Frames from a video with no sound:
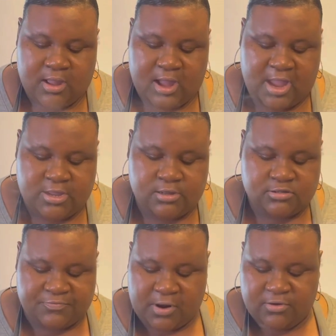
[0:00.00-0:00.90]
I use
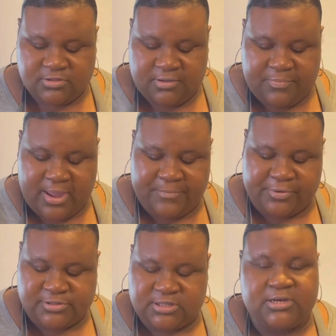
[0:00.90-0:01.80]
frozen
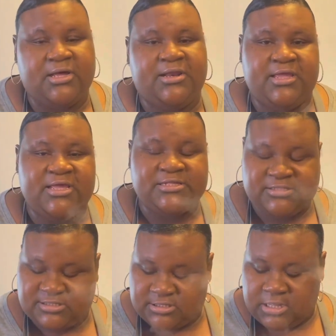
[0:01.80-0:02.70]
peppers and
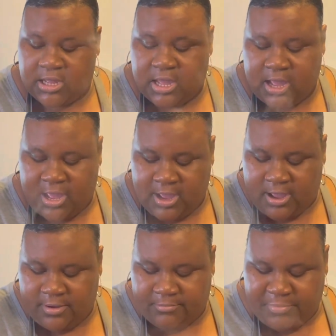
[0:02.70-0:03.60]
onions,
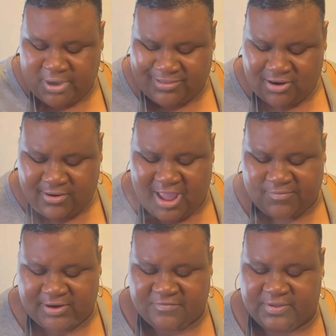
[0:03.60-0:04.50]
but they don't have
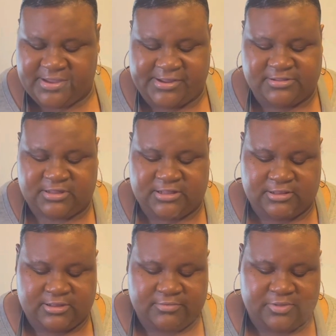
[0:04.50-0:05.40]
enough onions in
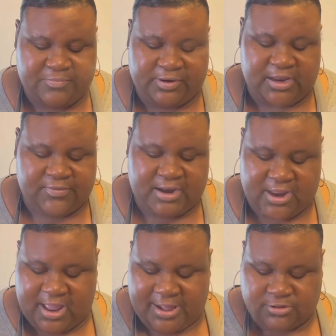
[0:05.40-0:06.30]
the blend that I
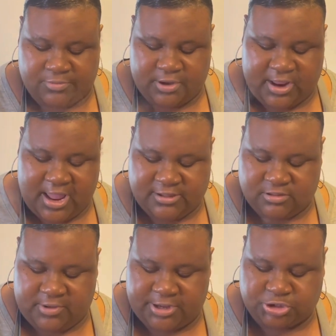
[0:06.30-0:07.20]
got, so I'm going to add
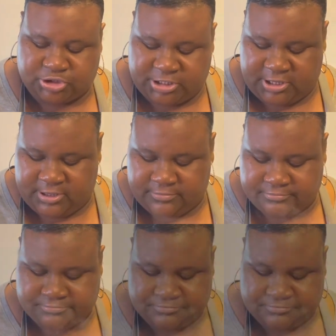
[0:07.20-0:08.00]
some extra onions.